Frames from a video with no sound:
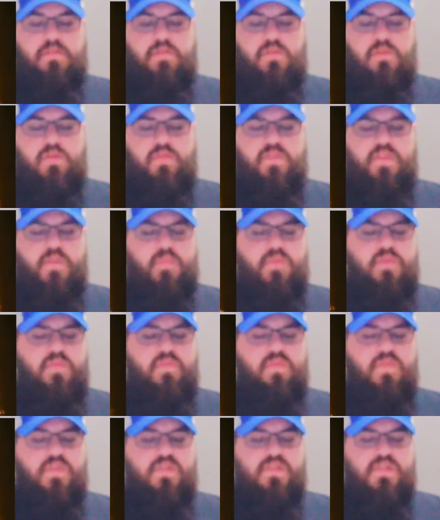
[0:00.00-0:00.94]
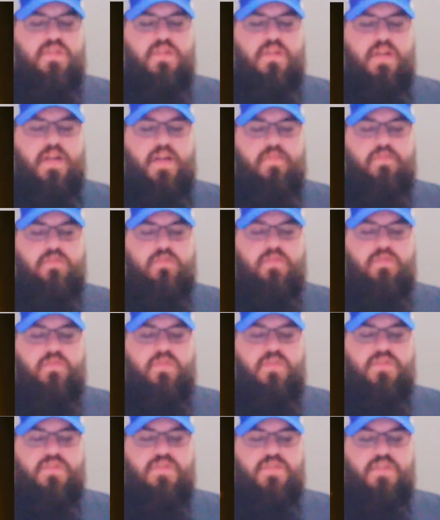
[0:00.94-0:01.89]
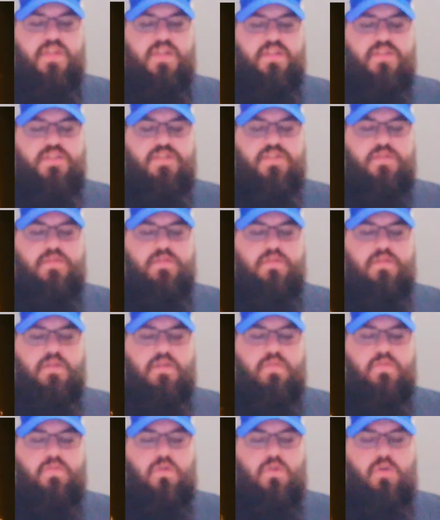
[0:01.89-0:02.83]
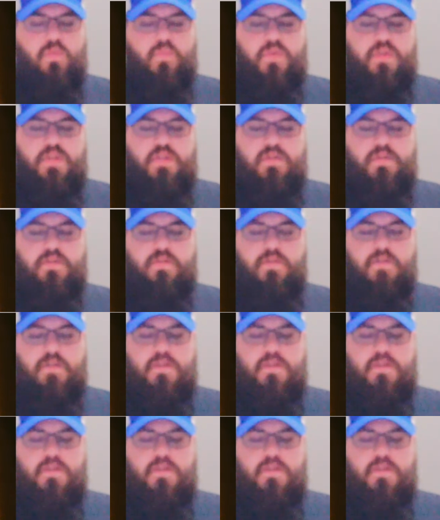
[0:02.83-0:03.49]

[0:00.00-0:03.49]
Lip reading: or if they be visited after the visitation of all men,